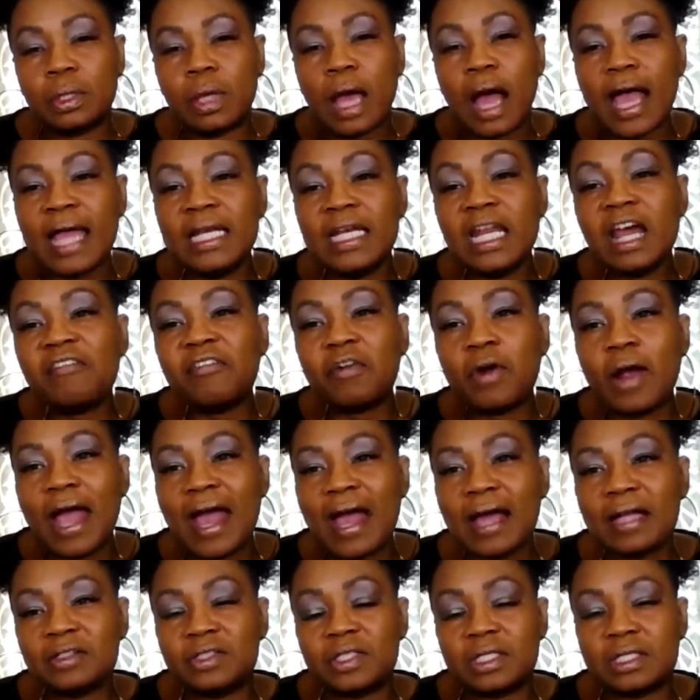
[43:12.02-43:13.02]
I never
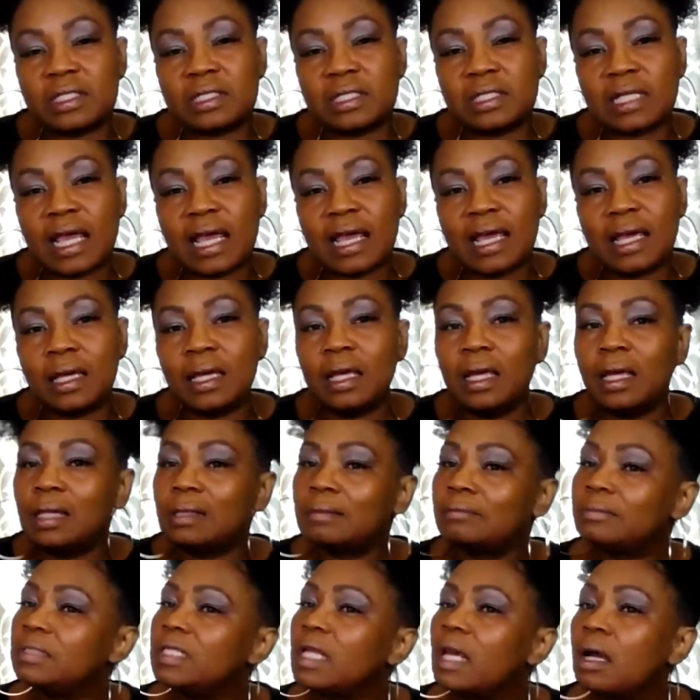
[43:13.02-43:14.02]
had to say,
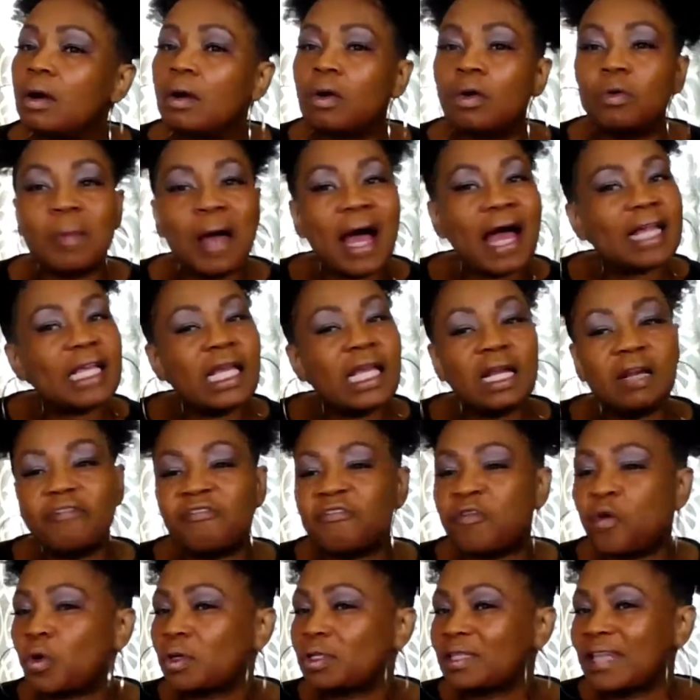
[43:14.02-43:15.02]
no, I can't
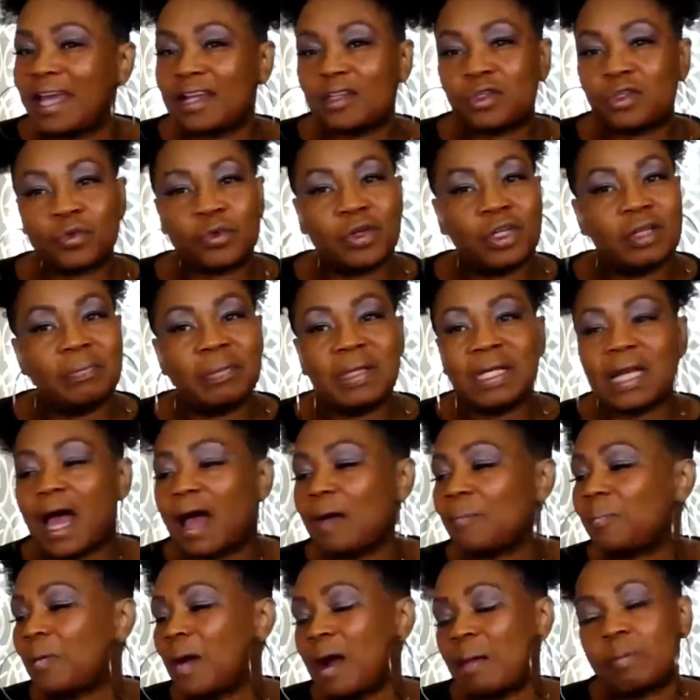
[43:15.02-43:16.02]
afford that treatment.
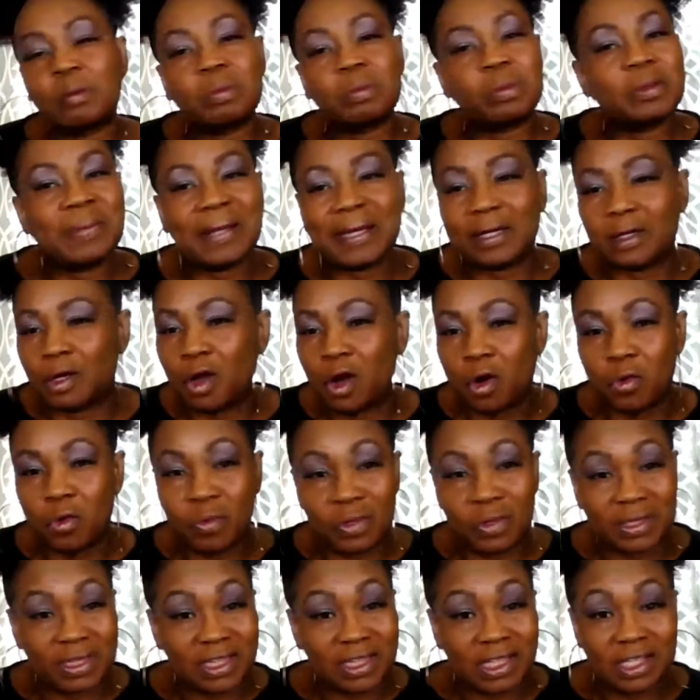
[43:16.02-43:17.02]
I probably better go
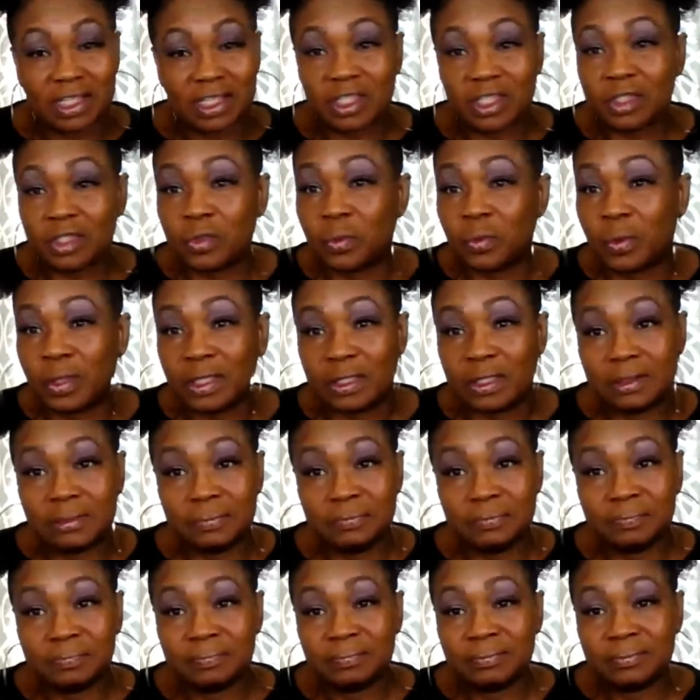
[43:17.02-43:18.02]
with this one.
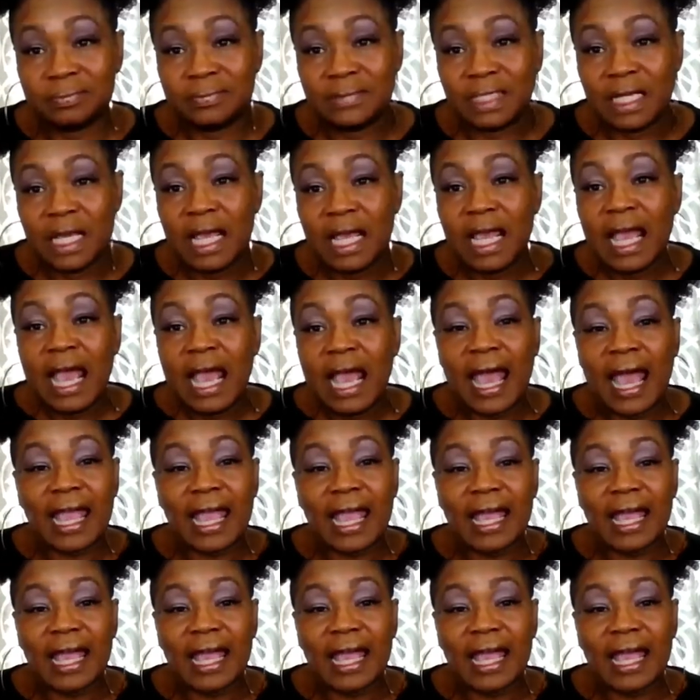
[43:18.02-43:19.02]

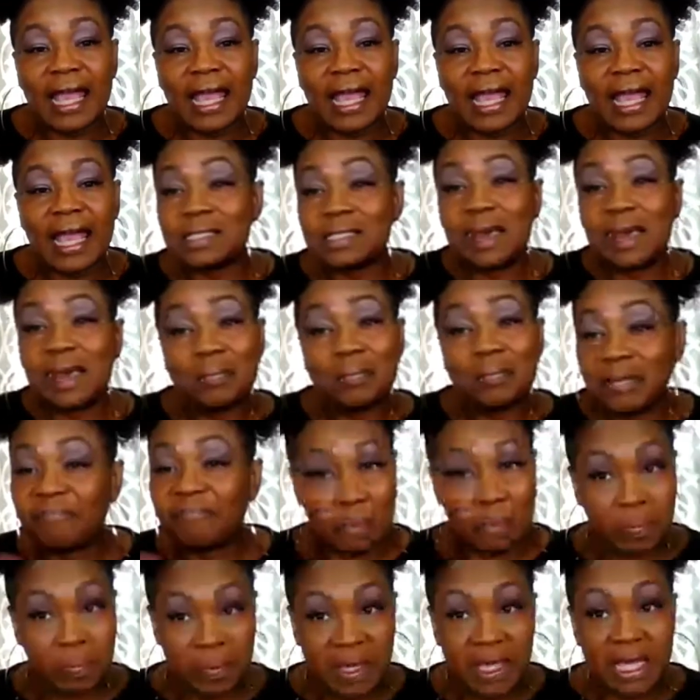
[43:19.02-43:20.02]
And because
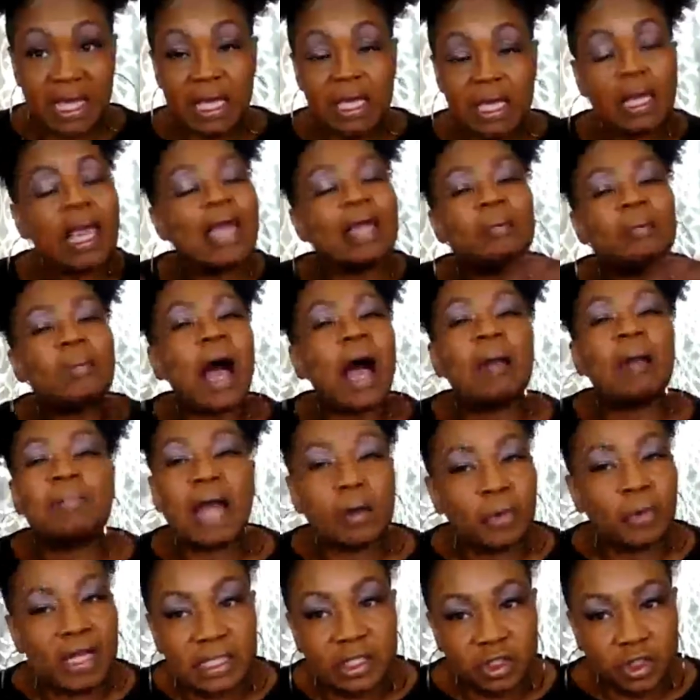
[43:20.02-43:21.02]
for me, and
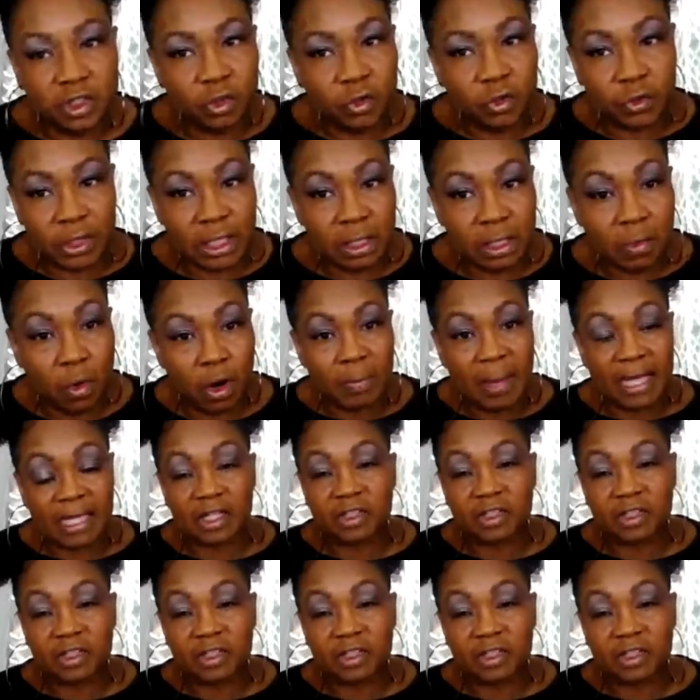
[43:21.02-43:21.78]
I'm not raising children